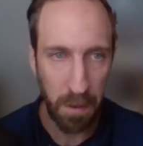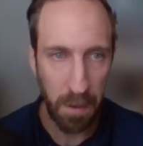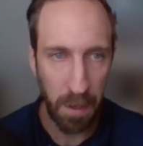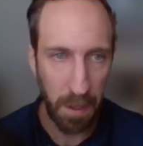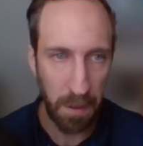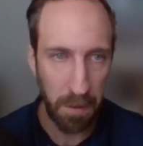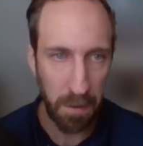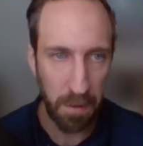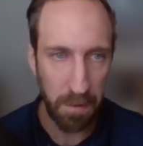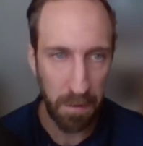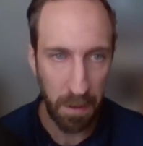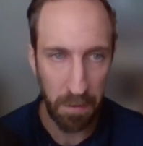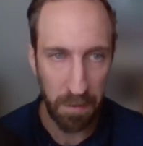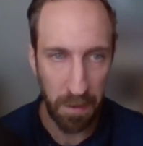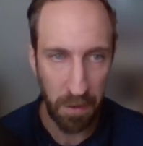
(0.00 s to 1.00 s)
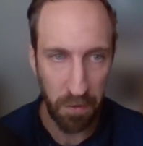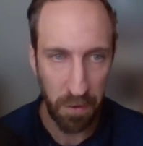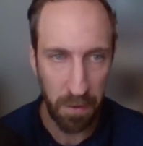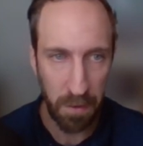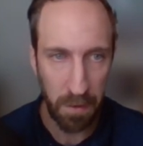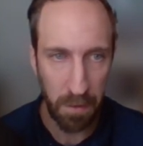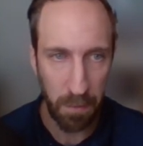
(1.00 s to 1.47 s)
And the second
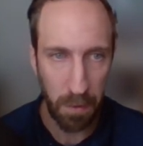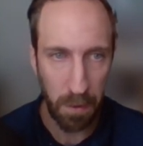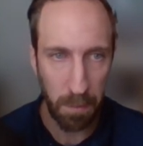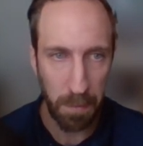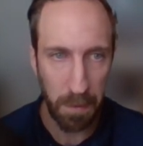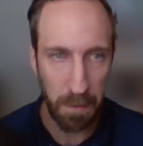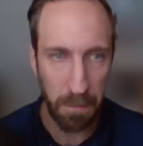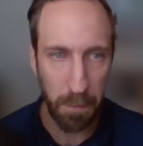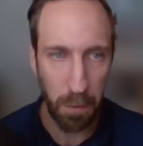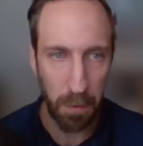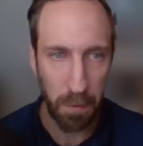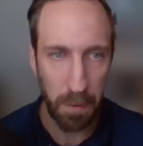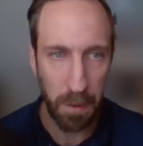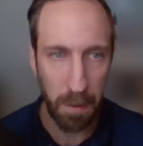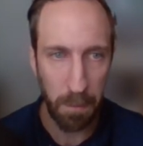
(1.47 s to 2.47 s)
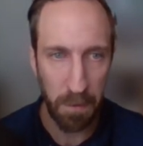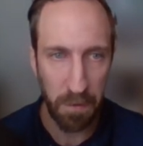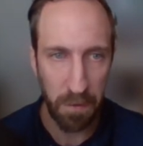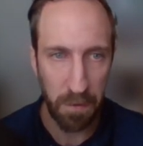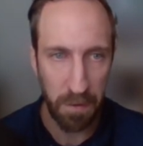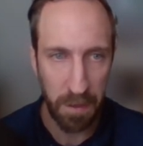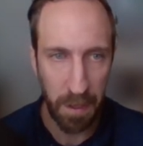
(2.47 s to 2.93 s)
section will be for
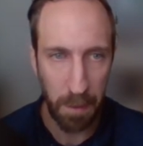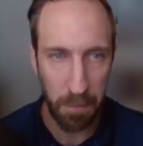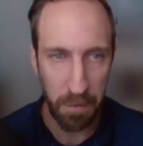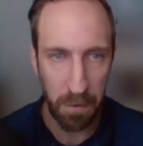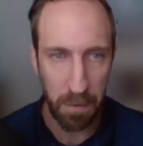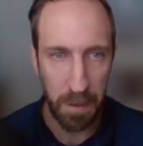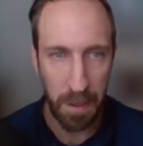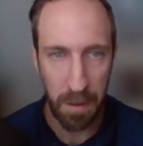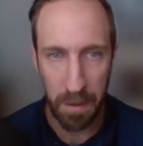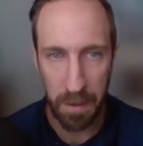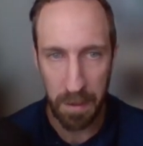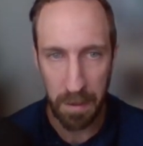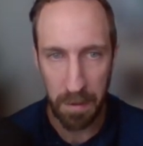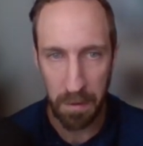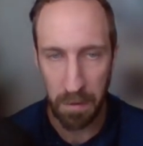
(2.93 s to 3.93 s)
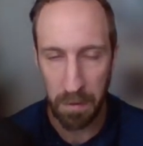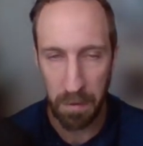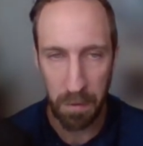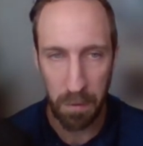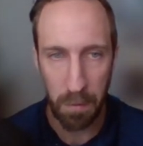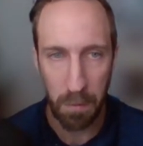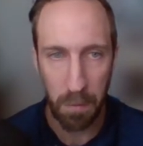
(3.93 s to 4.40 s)
images captured and linked
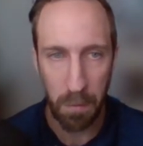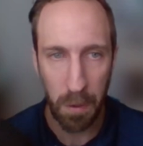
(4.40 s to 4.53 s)
to